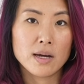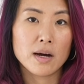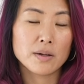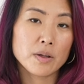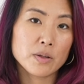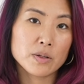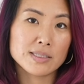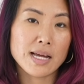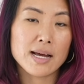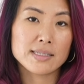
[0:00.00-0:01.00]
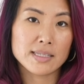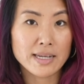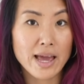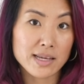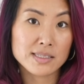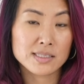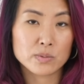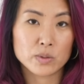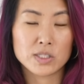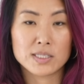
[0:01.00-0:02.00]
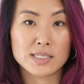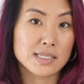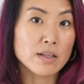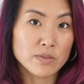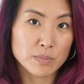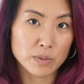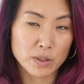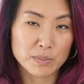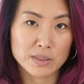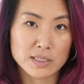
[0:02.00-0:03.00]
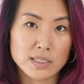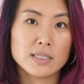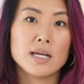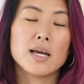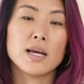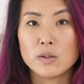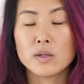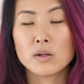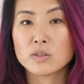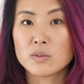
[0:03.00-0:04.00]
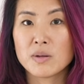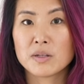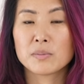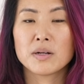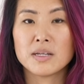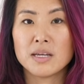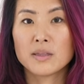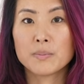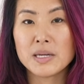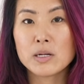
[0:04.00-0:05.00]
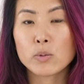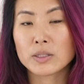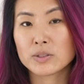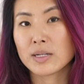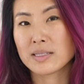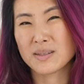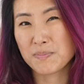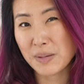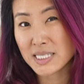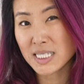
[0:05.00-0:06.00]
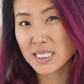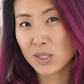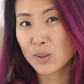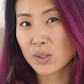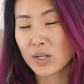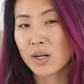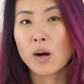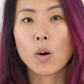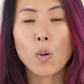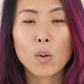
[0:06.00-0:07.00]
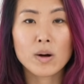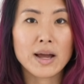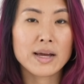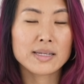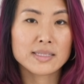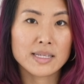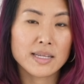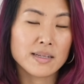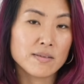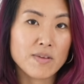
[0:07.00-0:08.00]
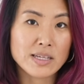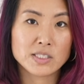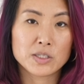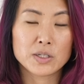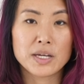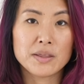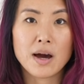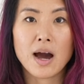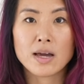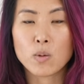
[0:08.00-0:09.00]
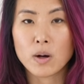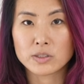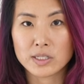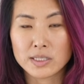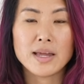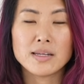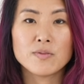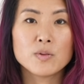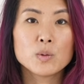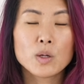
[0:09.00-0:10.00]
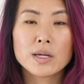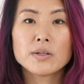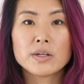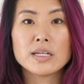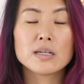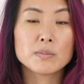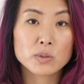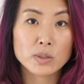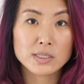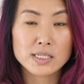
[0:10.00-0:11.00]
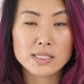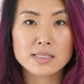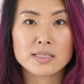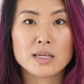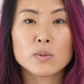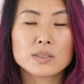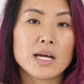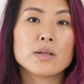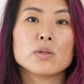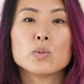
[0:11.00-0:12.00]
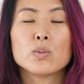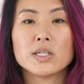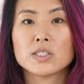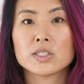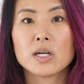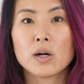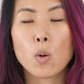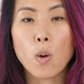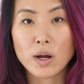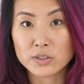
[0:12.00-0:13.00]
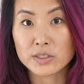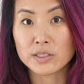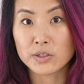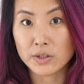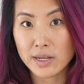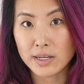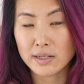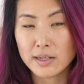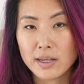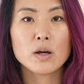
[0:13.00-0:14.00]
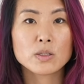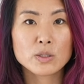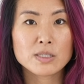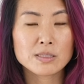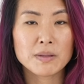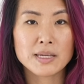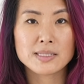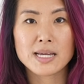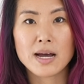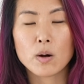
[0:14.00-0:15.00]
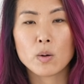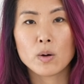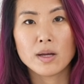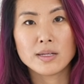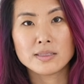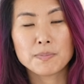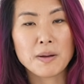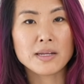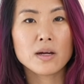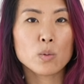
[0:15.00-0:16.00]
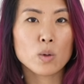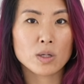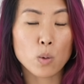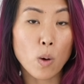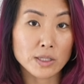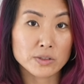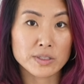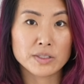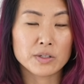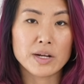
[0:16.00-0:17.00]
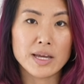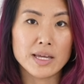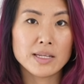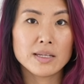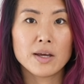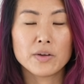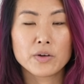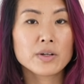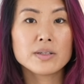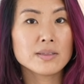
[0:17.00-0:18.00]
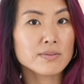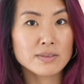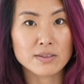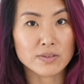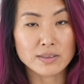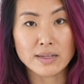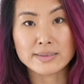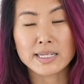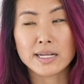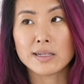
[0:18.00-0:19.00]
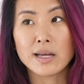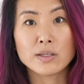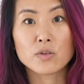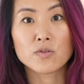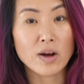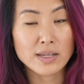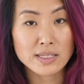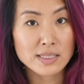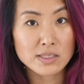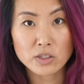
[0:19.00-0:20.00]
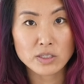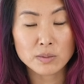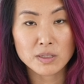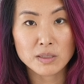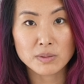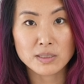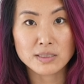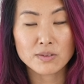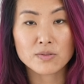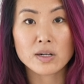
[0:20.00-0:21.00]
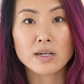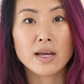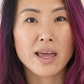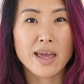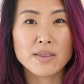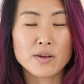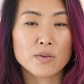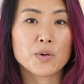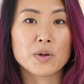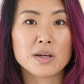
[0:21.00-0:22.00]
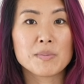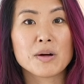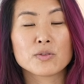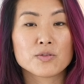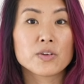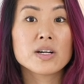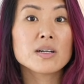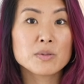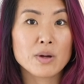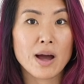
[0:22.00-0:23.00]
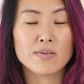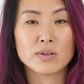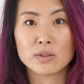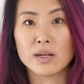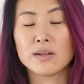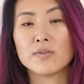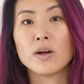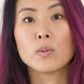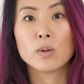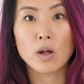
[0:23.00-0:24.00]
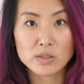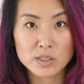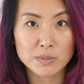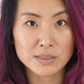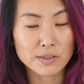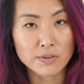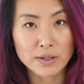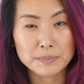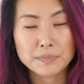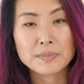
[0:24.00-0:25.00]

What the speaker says: Another is as an S, which is a self-employed person. You can also make your money in the B quadrant as a business owner or as an investor in the I quadrant. And if you look at your income sources, it will tell you which quadrant you're in. He also explains how depending on what quadrant you're in, you're gonna live a different lifestyle and your finances are gonna be completely different, and therefore the amount of freedom you have in your life will also be different.